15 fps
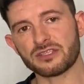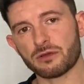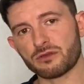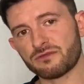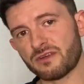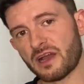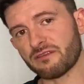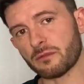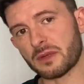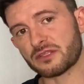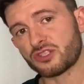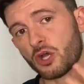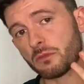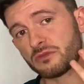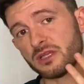That was 5 of my
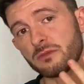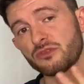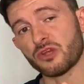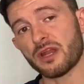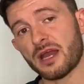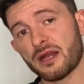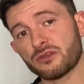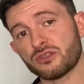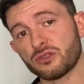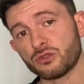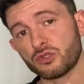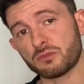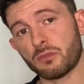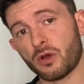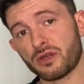top tips on how to
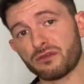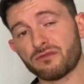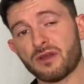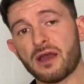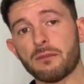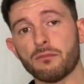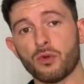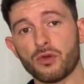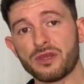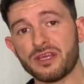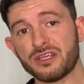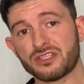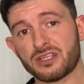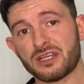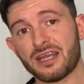lose body fat more
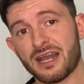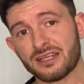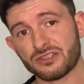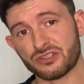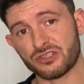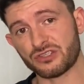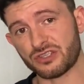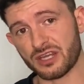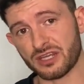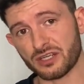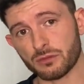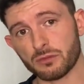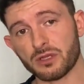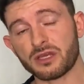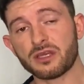easily and
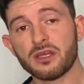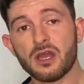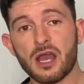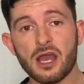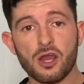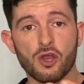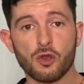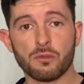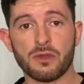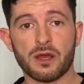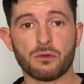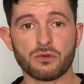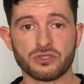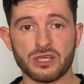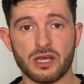sustainably. I hope
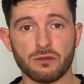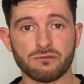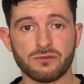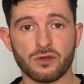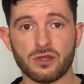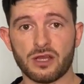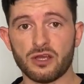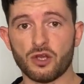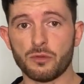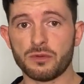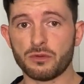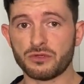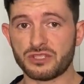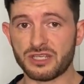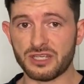that was helpful. I hope it
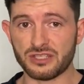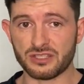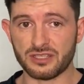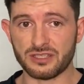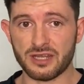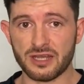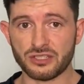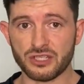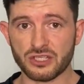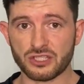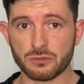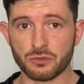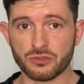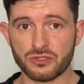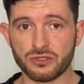was easily
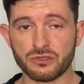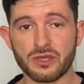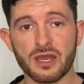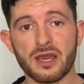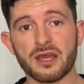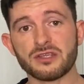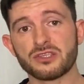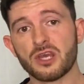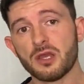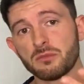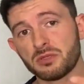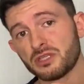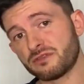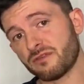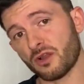digestible to you guys.
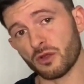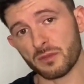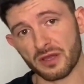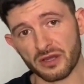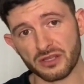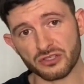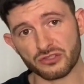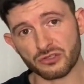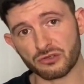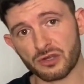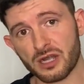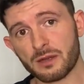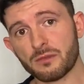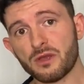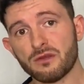Please follow me on
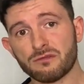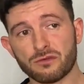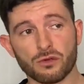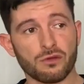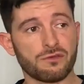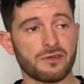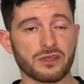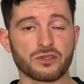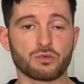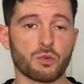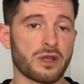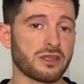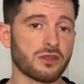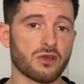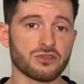Instagram for all things
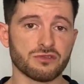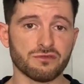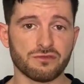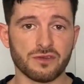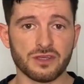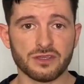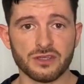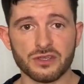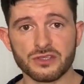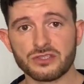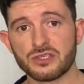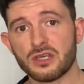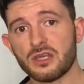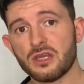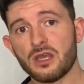weight loss and
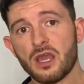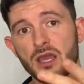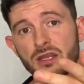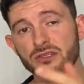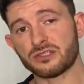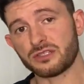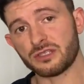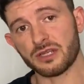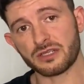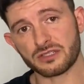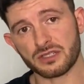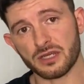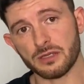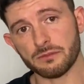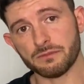fitness, and I'll see you next
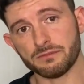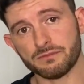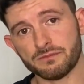time.